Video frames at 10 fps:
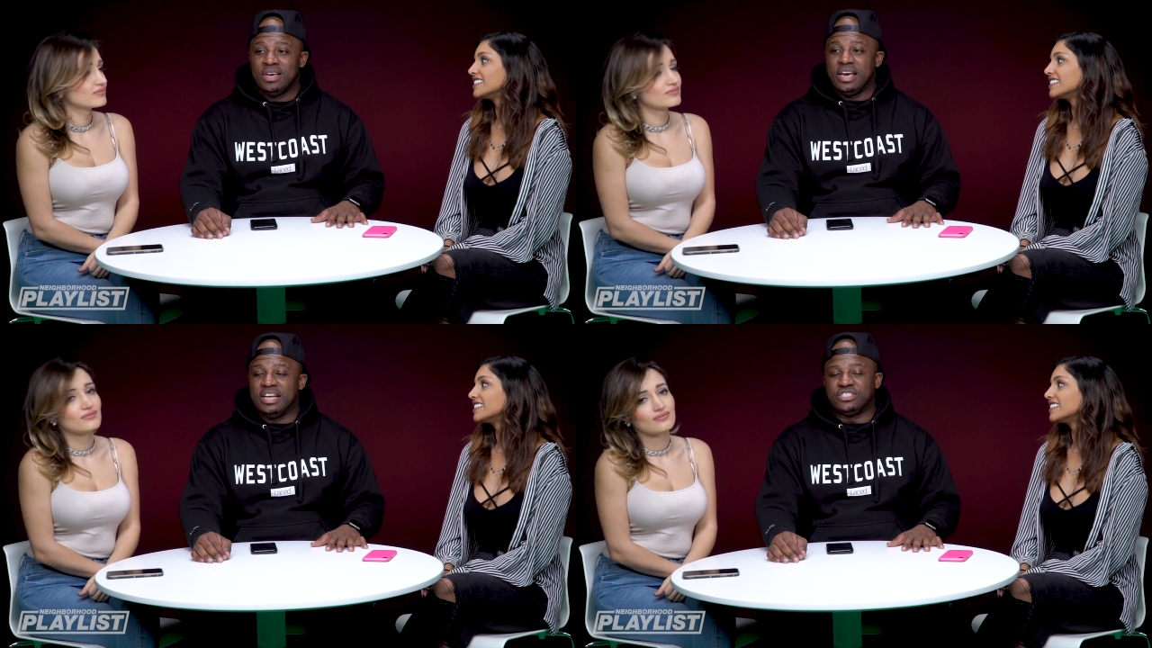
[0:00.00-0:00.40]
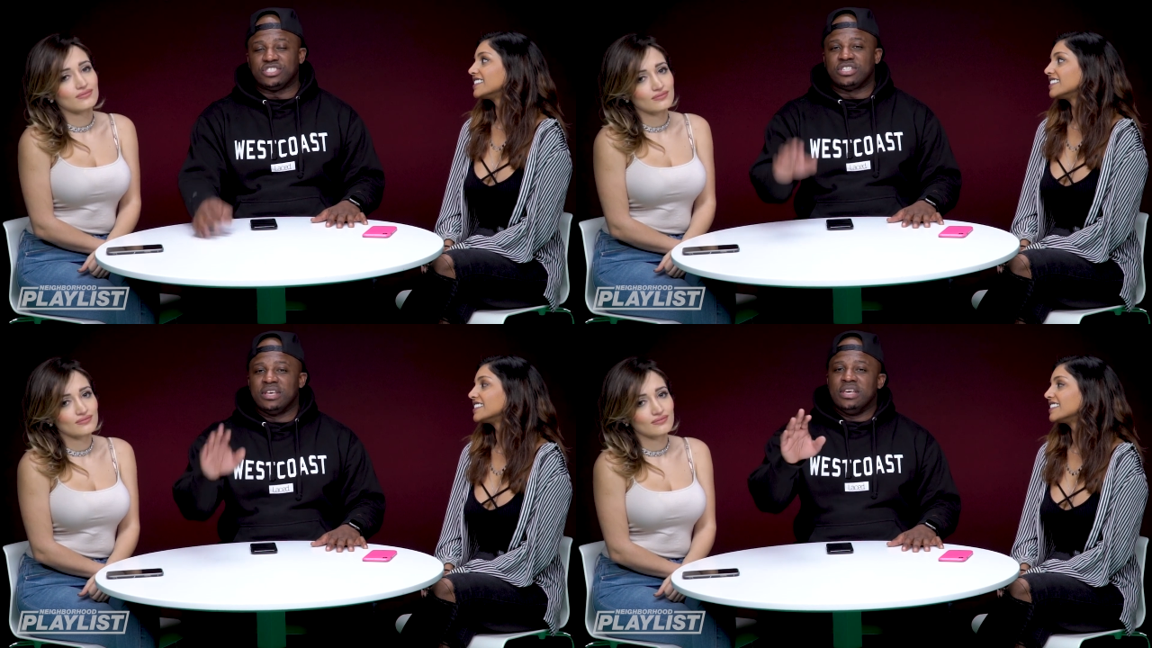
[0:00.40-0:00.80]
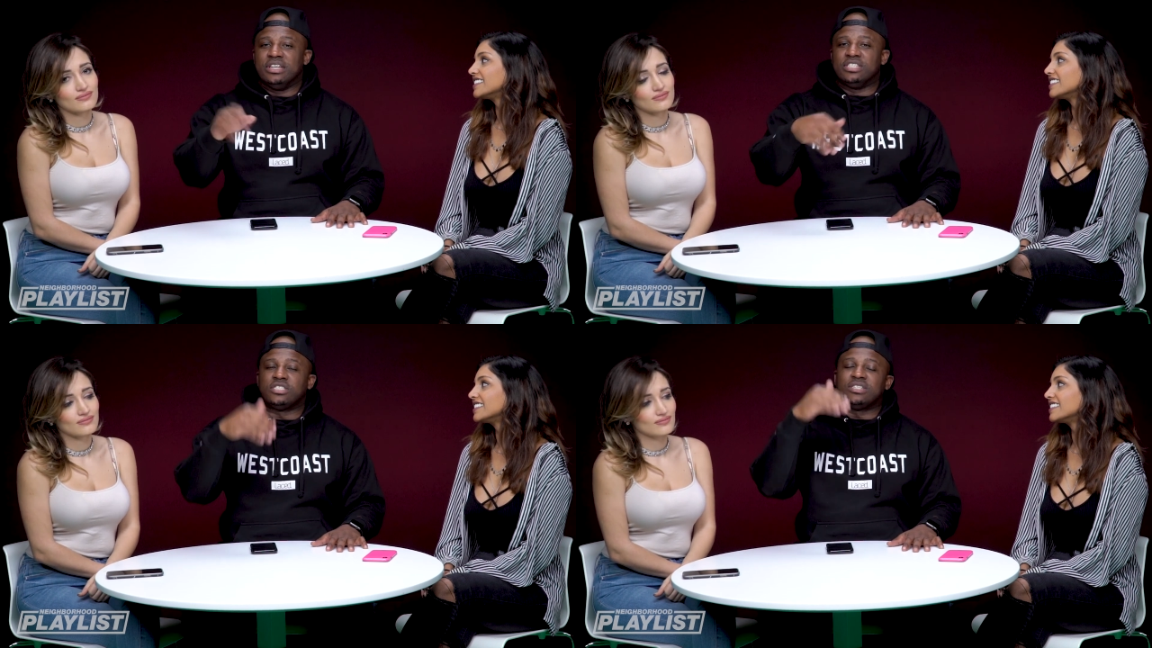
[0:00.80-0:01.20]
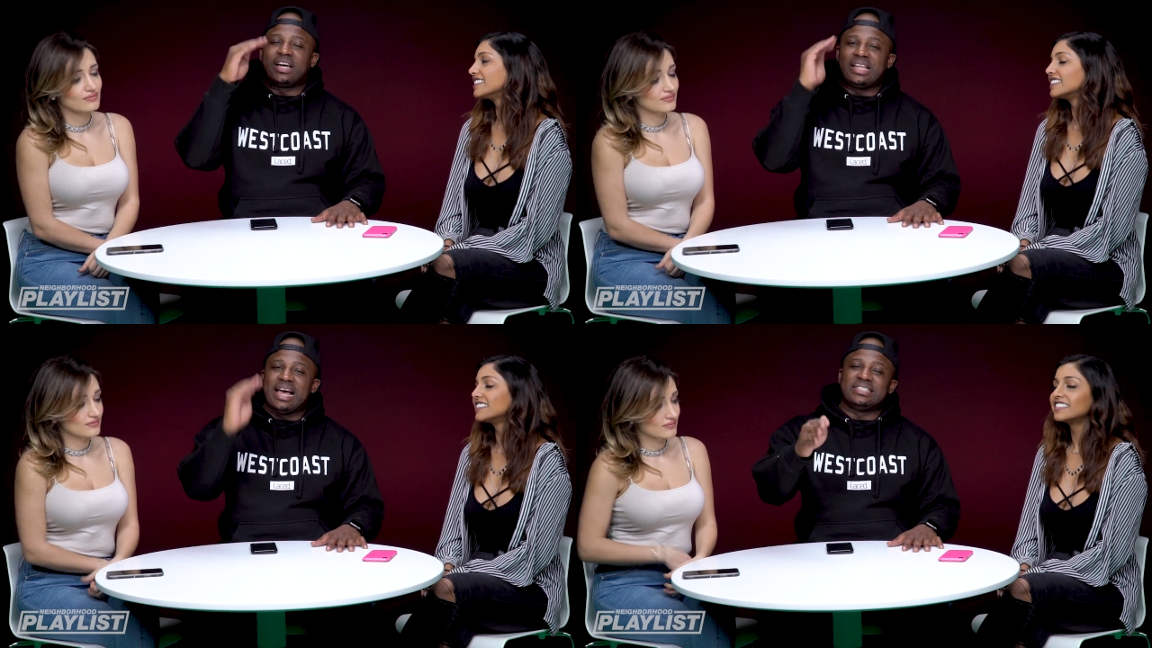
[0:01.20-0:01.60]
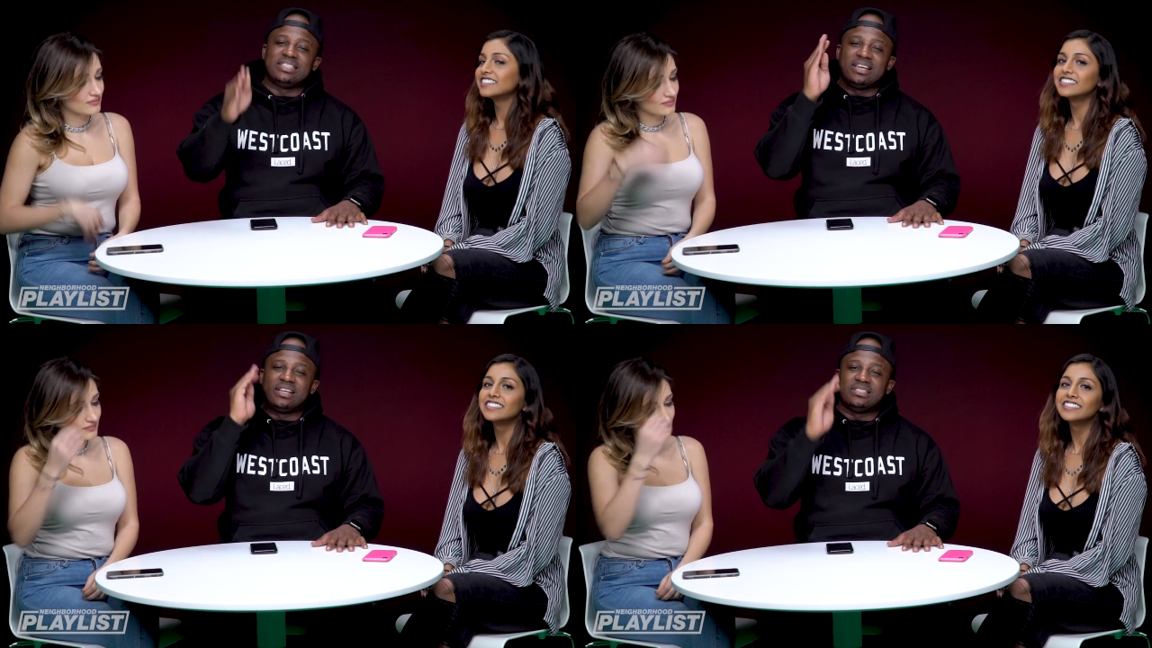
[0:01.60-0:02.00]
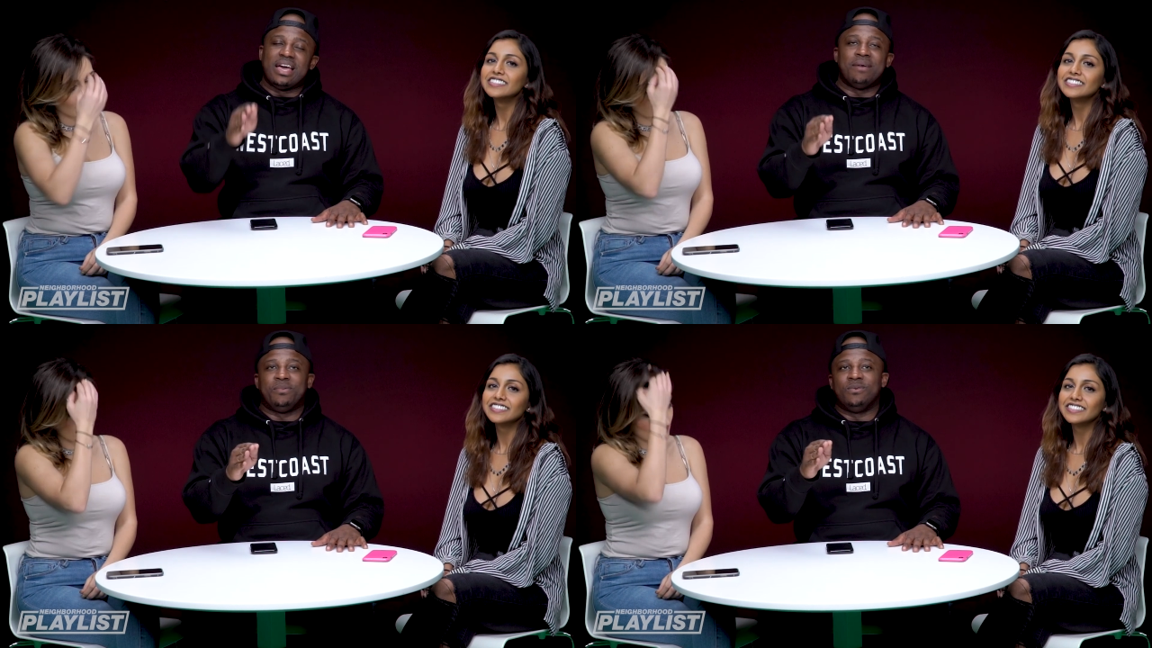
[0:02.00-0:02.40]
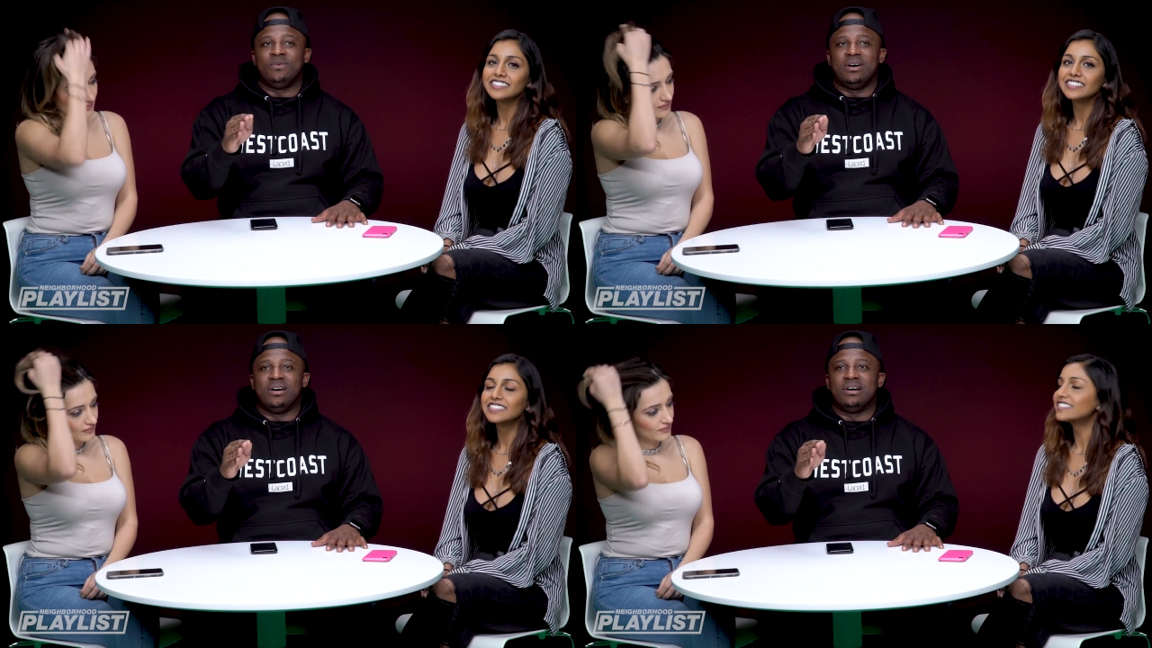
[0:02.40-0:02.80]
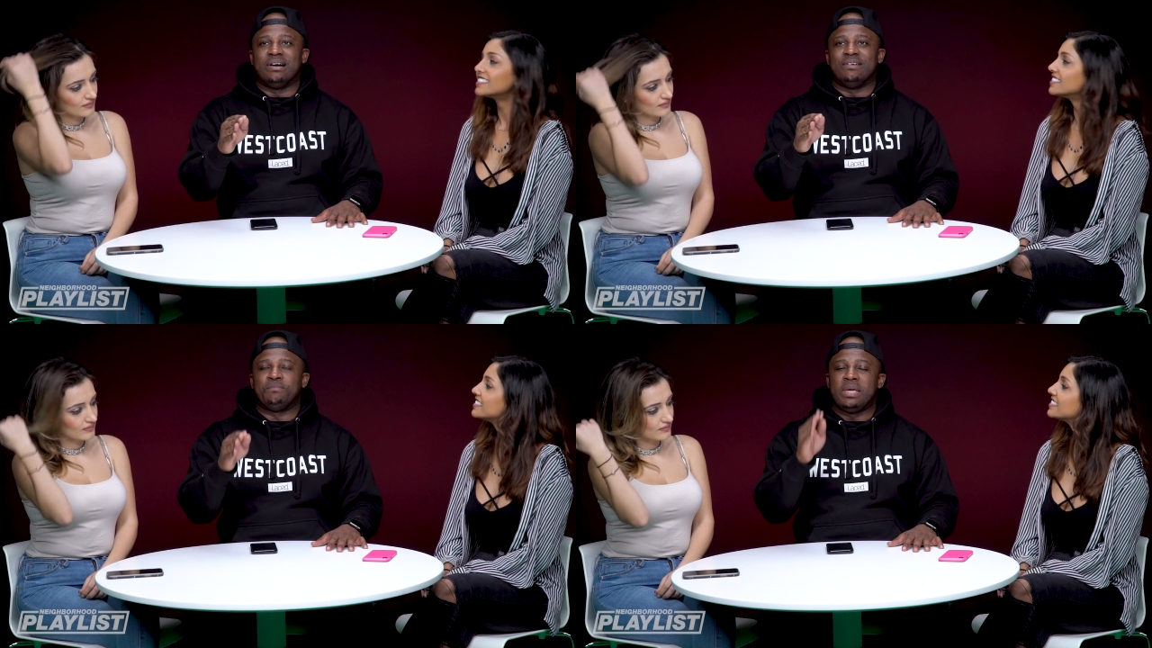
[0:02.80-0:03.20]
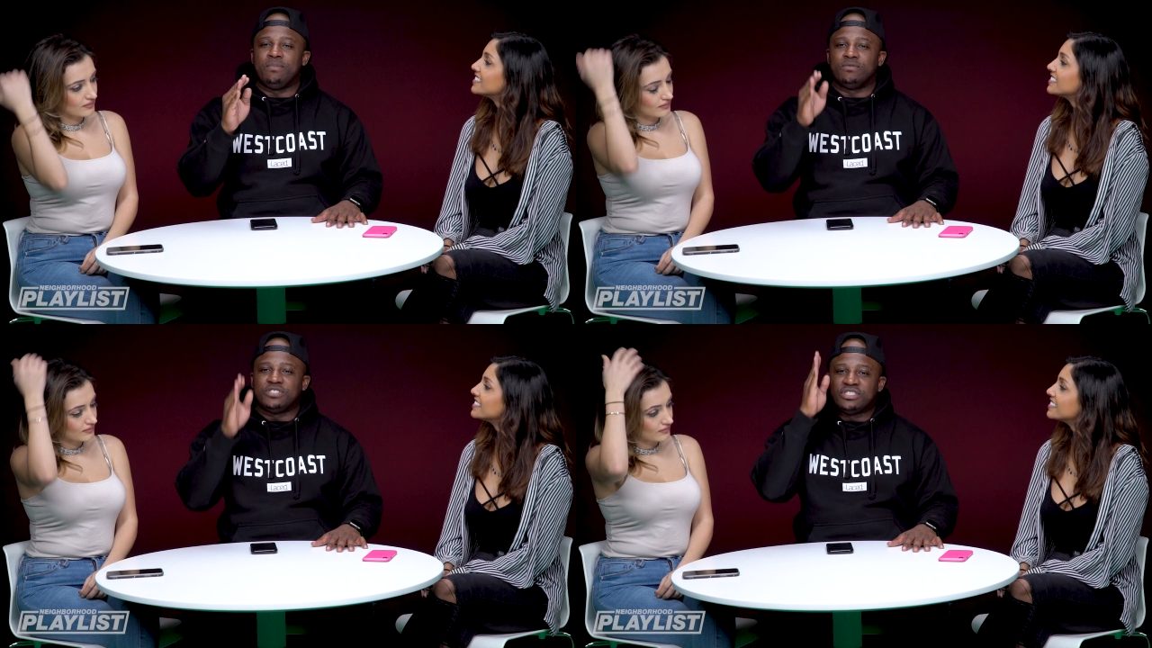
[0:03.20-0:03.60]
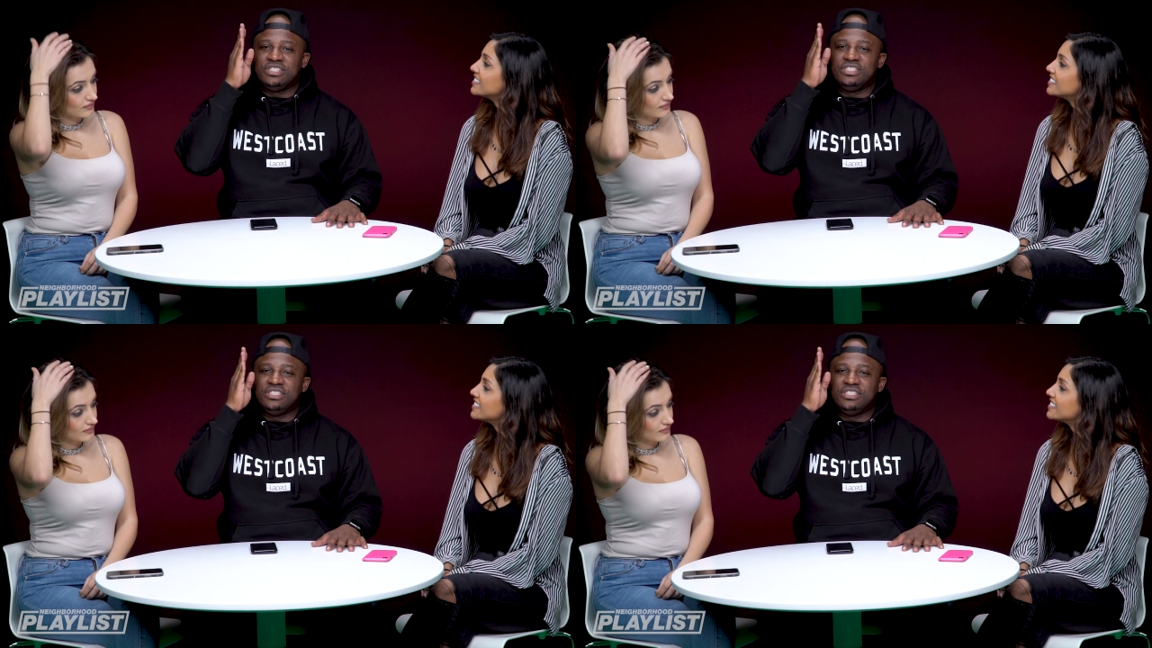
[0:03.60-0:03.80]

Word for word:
Speaker 1: And just this is a classic example of people just